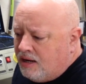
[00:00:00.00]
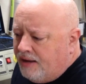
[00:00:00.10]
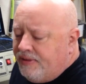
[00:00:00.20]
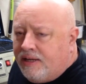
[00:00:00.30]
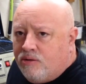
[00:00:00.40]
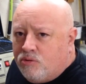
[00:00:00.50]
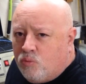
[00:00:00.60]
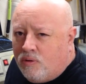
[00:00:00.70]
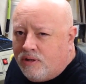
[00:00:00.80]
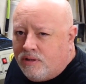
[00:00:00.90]
I think it was
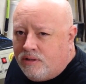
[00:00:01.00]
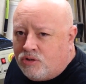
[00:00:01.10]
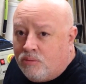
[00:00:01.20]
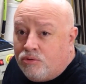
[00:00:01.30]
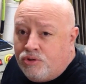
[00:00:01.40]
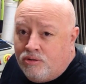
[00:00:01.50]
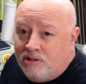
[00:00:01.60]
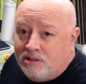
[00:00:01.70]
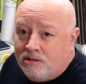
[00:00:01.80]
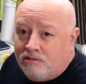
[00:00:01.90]
one of the
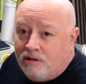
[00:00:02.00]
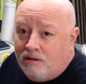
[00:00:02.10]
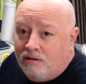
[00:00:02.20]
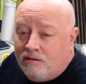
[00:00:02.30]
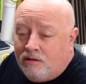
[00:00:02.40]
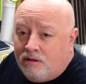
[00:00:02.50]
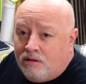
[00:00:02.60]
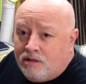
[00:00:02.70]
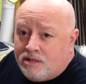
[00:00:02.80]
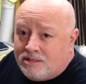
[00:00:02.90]
troubleshooting
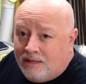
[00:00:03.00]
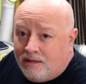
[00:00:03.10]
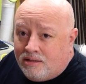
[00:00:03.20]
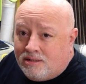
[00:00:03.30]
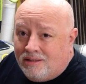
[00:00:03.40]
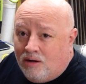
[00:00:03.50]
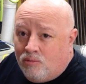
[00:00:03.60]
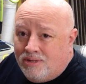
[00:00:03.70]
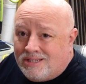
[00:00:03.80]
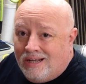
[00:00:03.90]
settings that
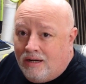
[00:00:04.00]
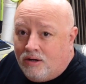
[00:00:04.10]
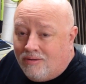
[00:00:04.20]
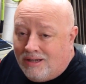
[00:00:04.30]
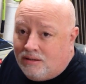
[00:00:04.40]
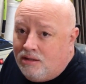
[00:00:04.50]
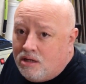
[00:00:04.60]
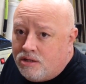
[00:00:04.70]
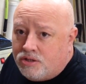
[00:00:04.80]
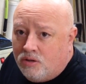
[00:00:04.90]
was set incorrectly,
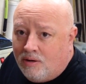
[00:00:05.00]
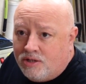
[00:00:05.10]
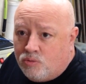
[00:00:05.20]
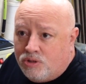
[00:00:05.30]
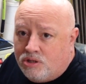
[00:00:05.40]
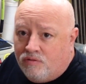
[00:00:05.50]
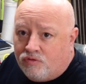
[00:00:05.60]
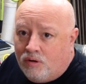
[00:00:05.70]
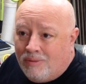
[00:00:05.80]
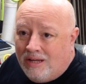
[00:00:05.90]
so I switched it
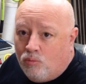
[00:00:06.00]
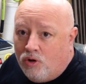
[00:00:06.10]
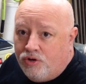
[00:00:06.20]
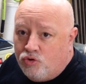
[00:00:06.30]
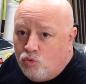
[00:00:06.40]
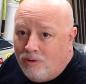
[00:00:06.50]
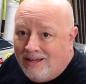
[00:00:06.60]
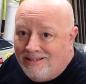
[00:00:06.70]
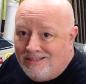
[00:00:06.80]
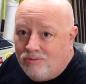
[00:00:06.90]
from a 1 to
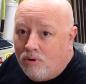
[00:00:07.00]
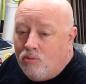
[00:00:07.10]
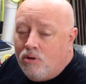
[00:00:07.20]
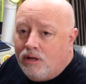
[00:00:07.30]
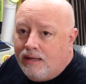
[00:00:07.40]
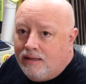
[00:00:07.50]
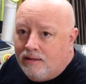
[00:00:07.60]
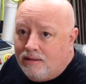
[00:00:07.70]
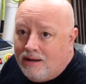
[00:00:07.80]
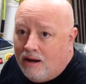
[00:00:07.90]
a 0,
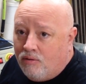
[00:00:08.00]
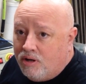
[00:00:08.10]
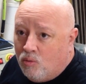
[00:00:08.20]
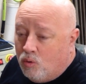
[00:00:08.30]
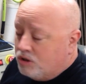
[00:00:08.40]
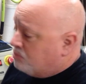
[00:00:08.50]
and now it works